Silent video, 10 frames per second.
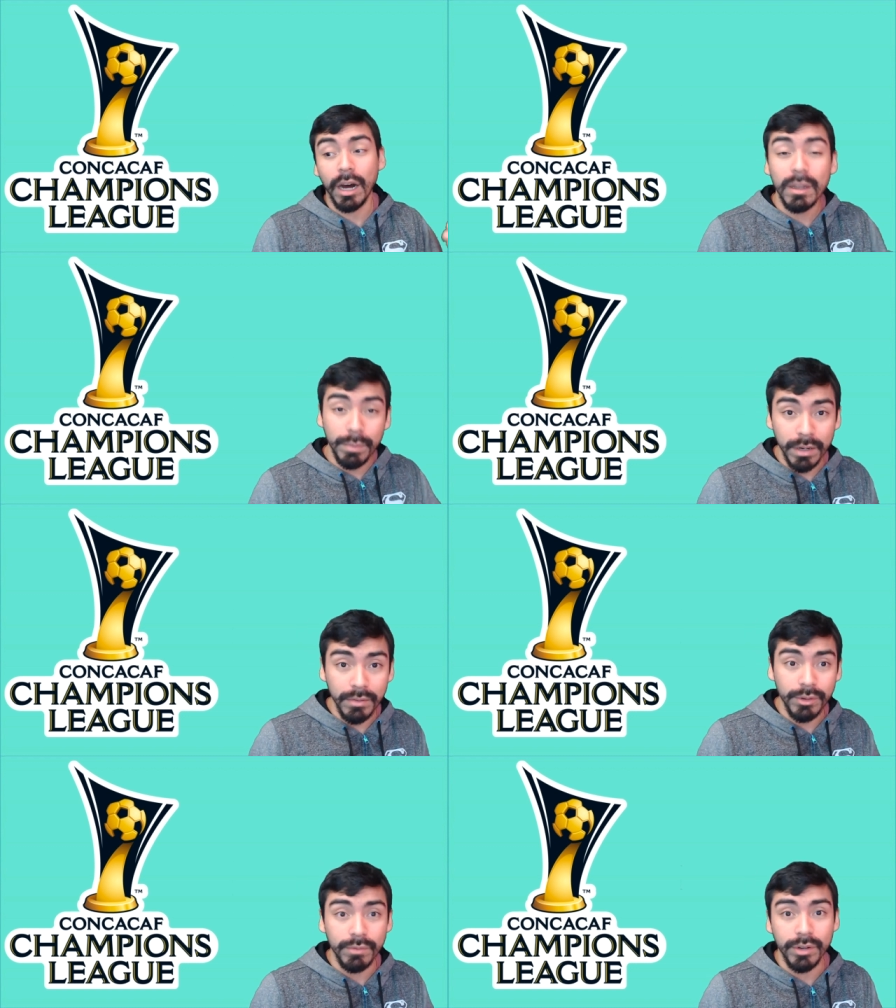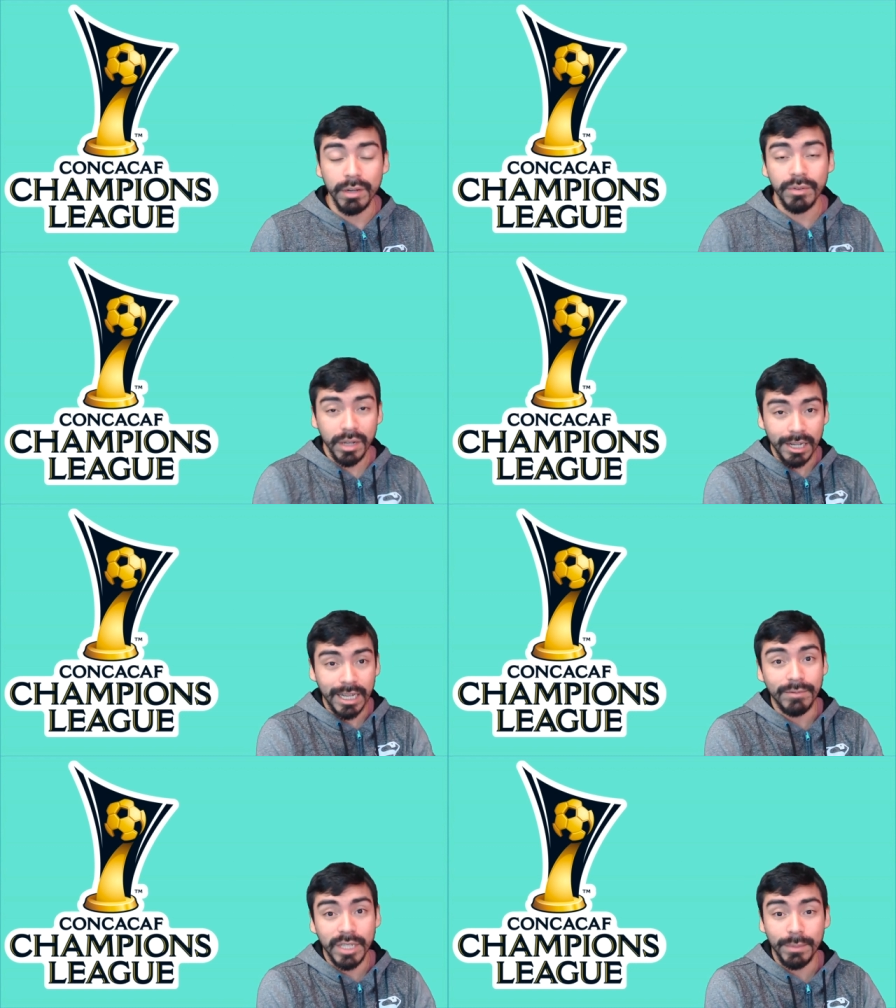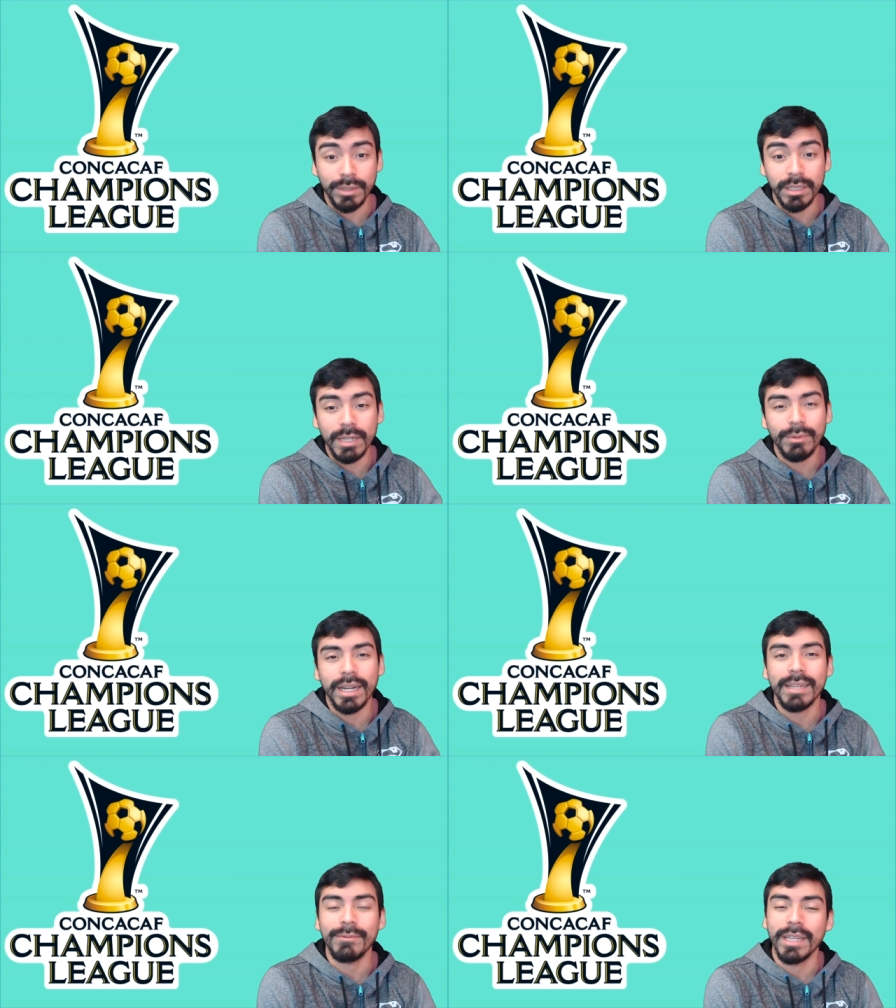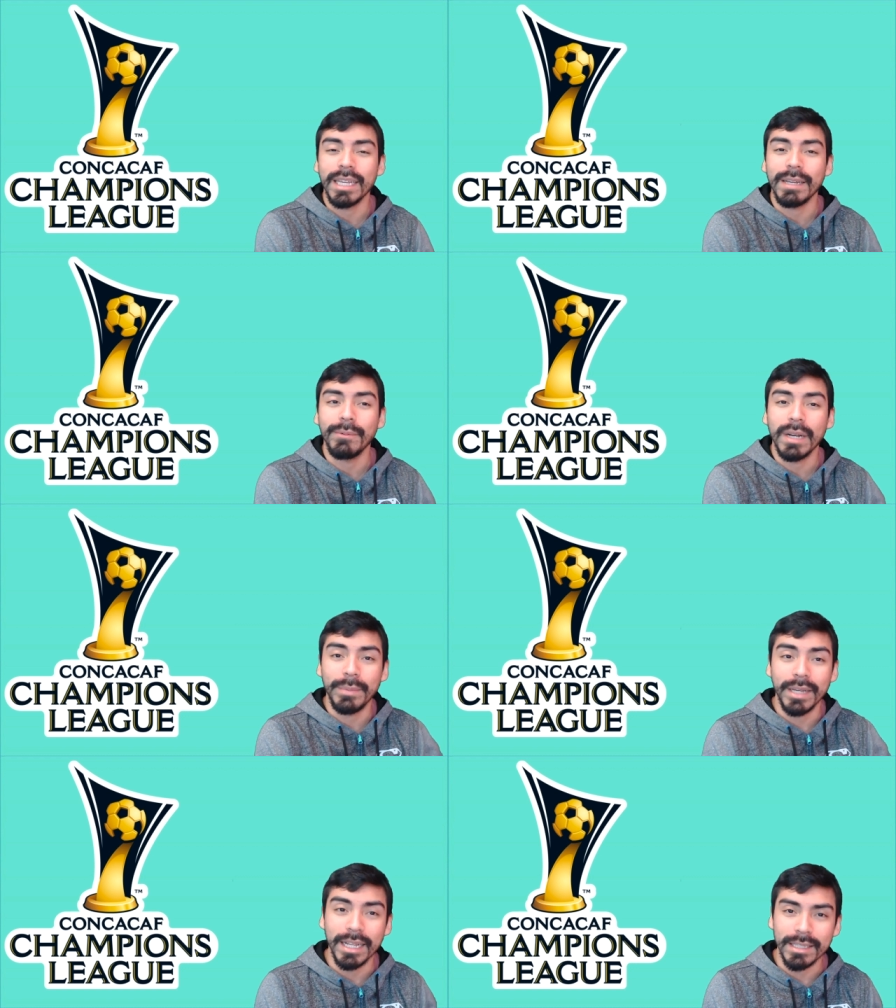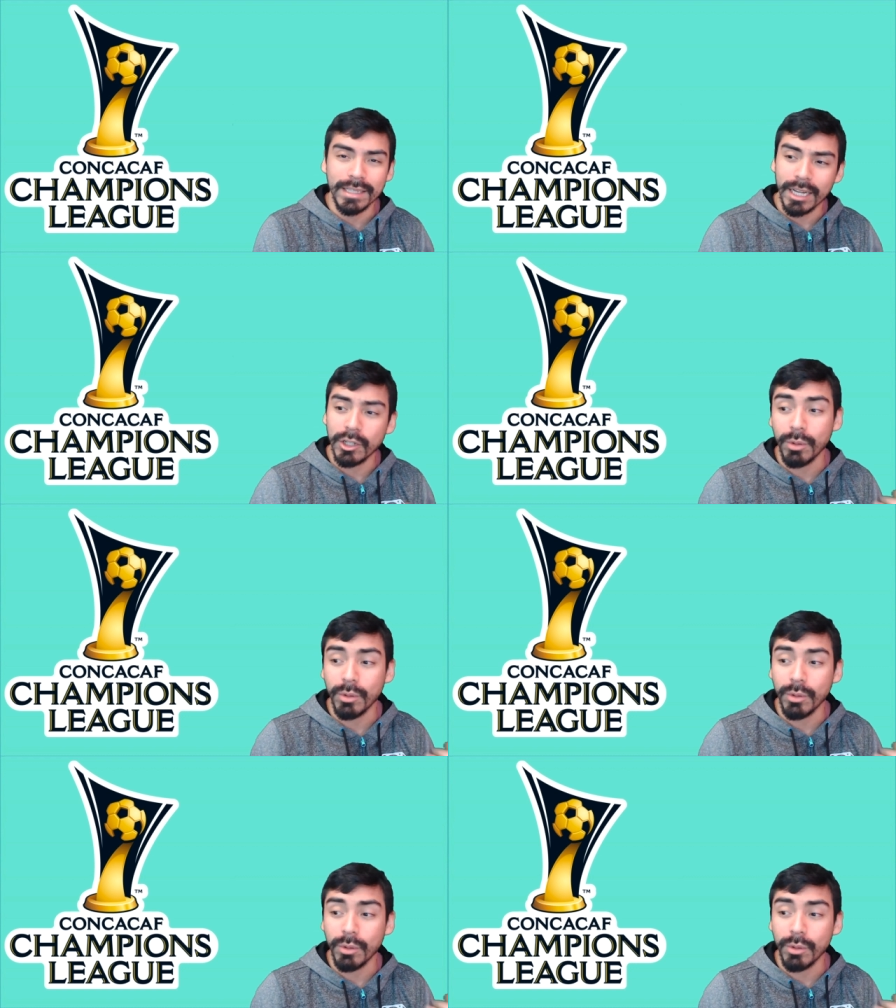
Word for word: other preview video for CONCACAF Champions League when I when they went up against uh,